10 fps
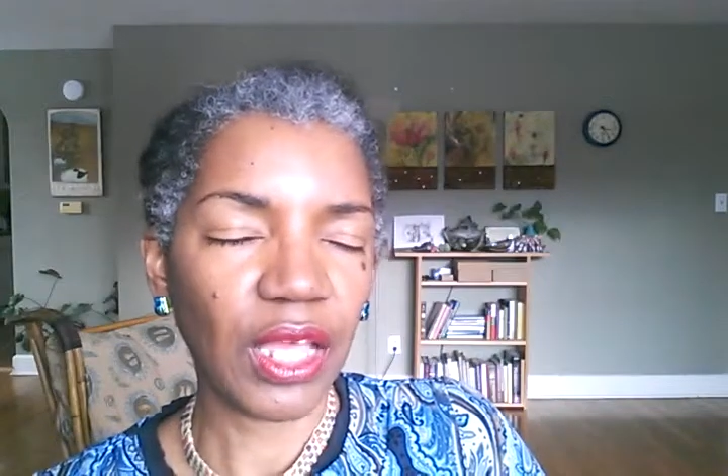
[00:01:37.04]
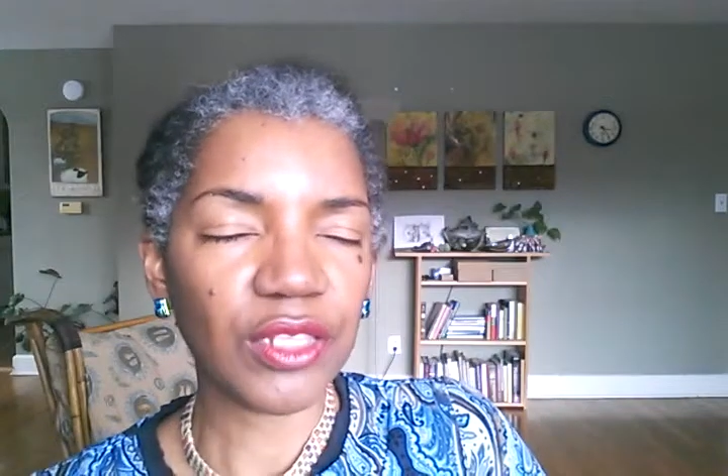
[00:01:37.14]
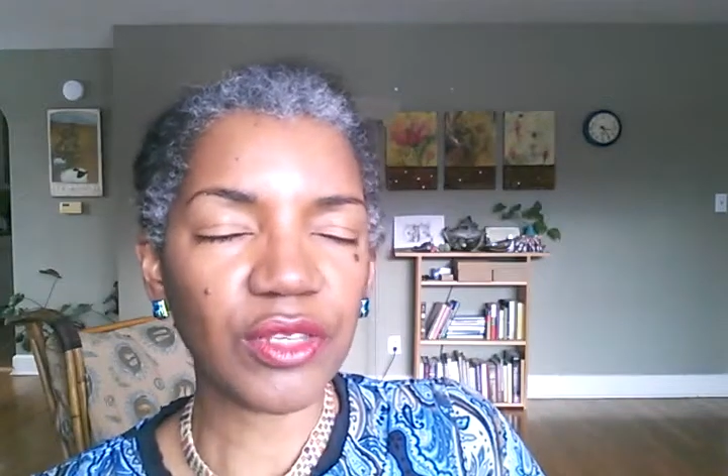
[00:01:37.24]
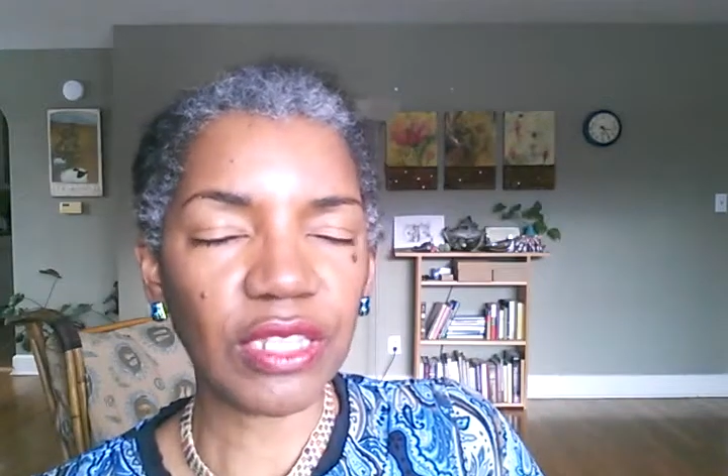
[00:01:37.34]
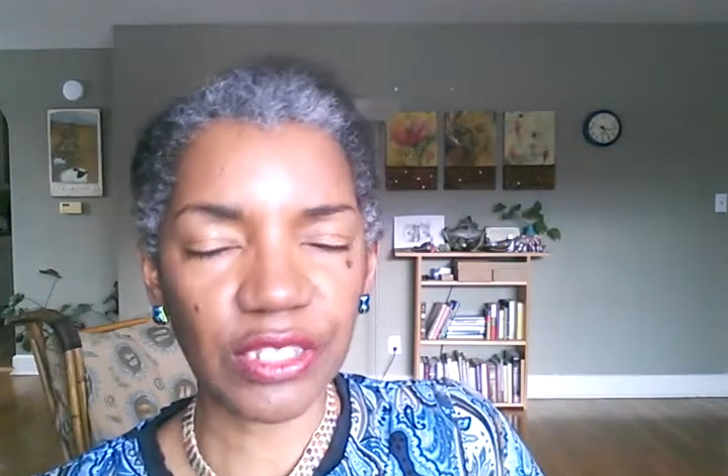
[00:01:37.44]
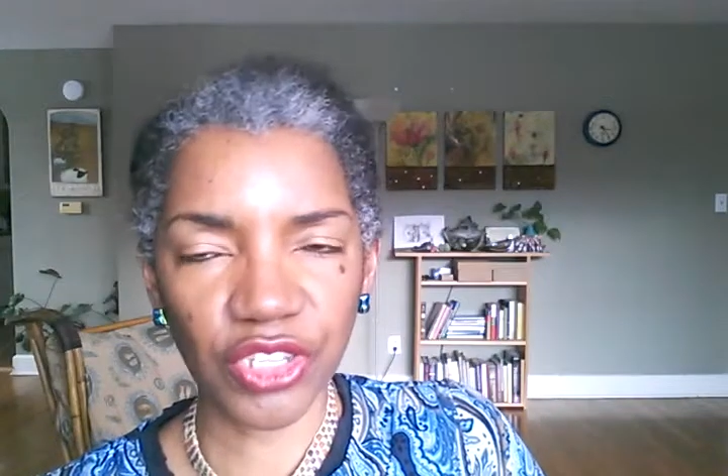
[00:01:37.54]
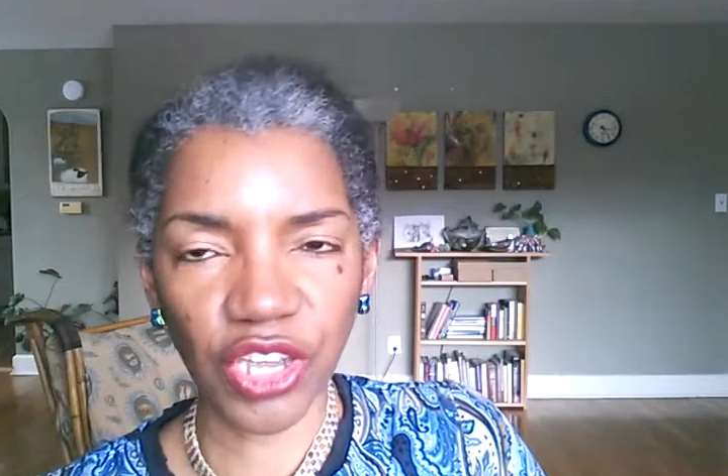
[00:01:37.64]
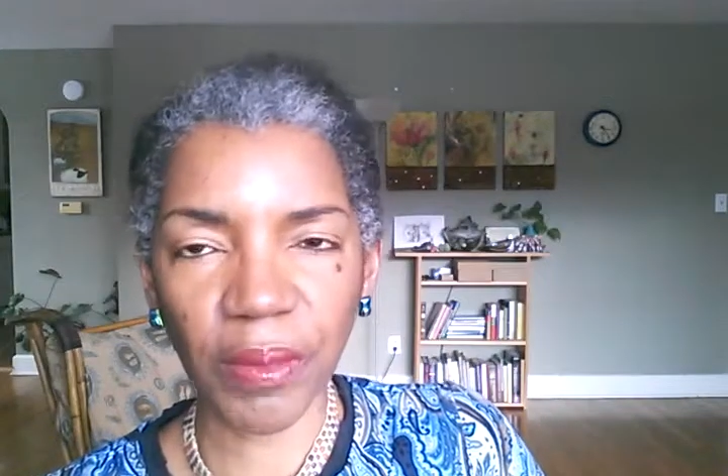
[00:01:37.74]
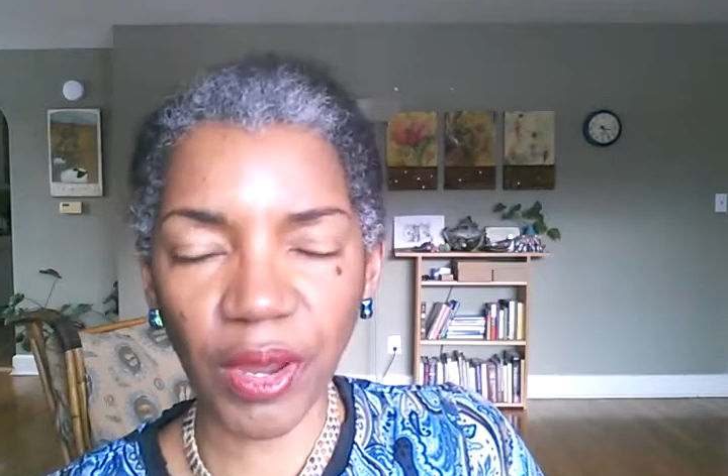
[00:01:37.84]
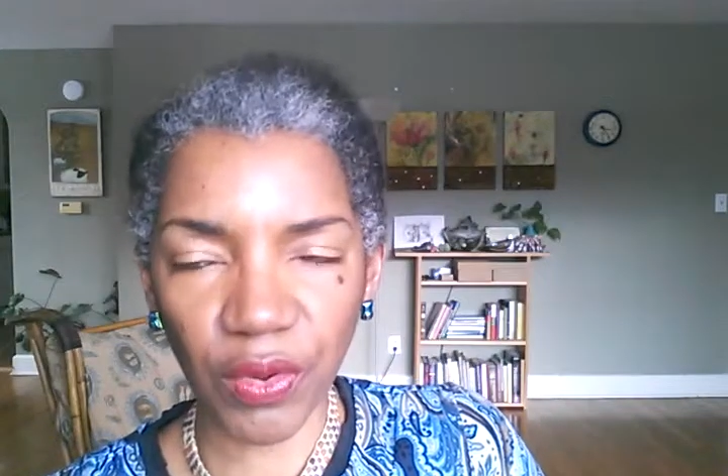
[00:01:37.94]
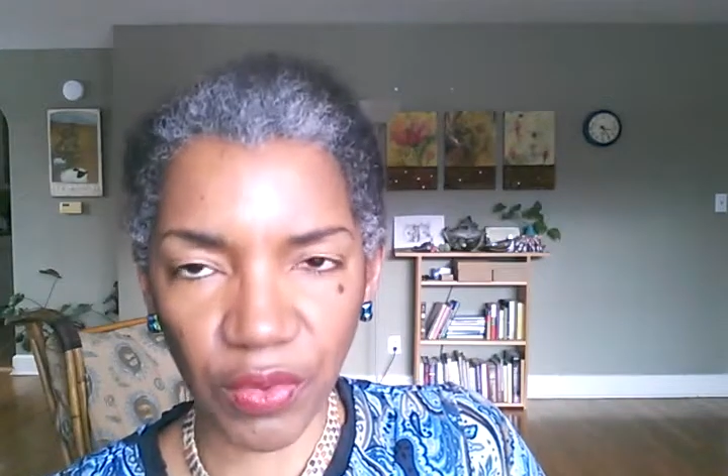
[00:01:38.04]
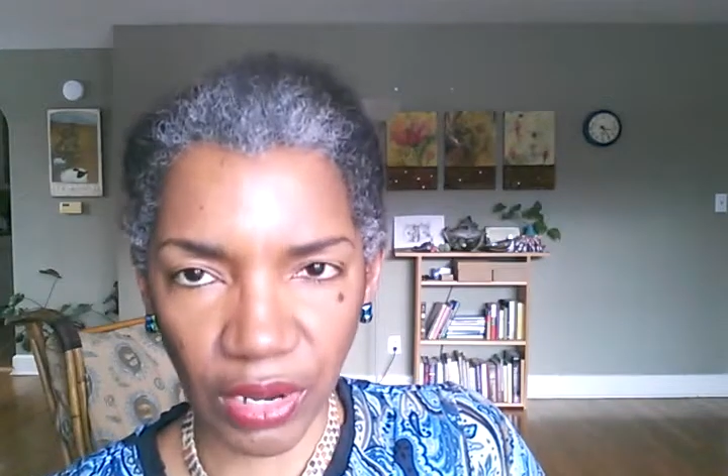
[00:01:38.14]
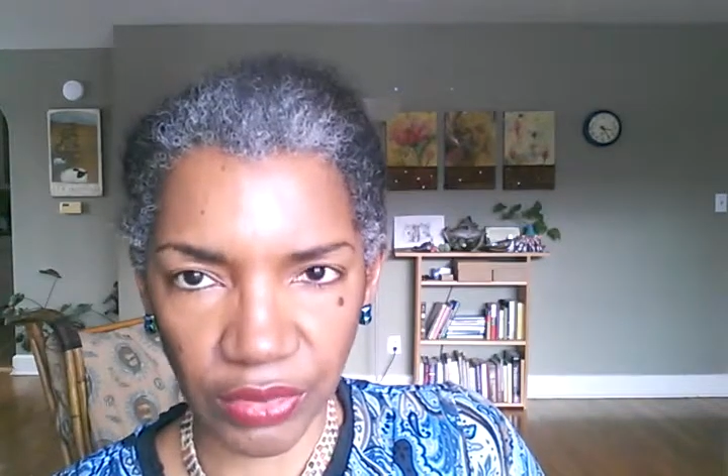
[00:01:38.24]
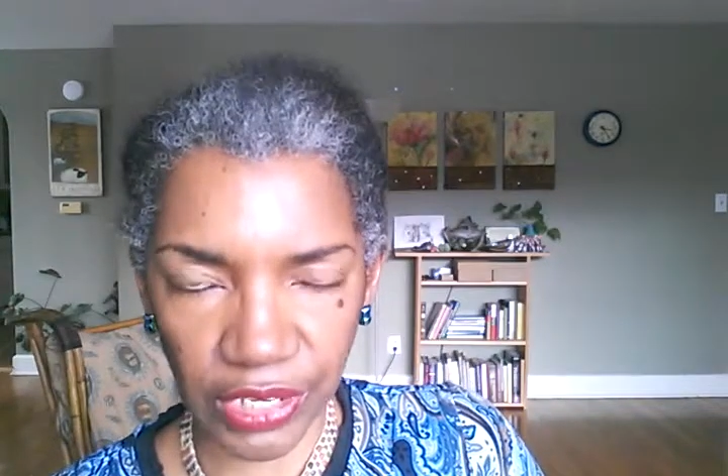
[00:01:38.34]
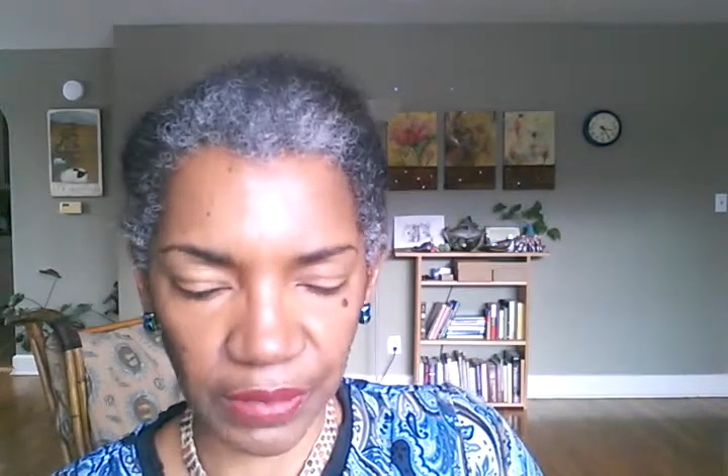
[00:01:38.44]
So let's talk about
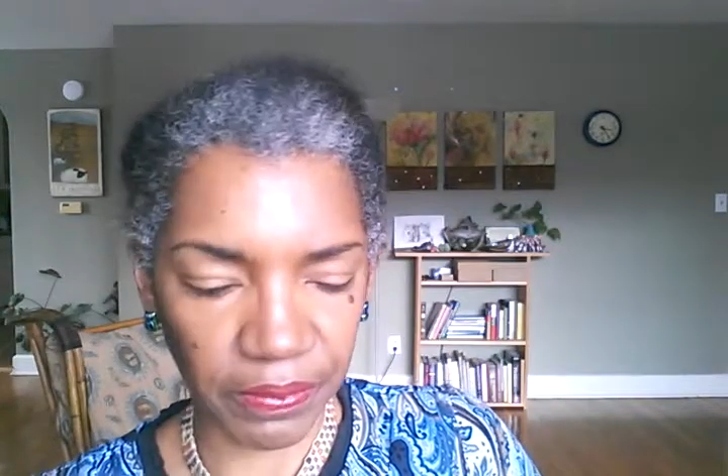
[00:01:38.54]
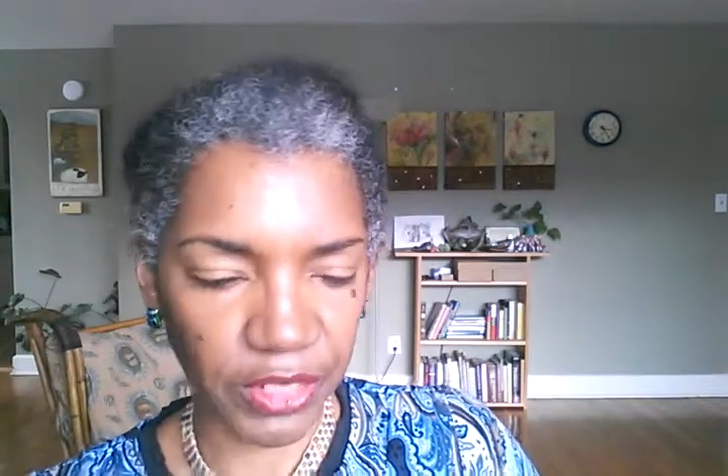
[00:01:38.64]
grounding.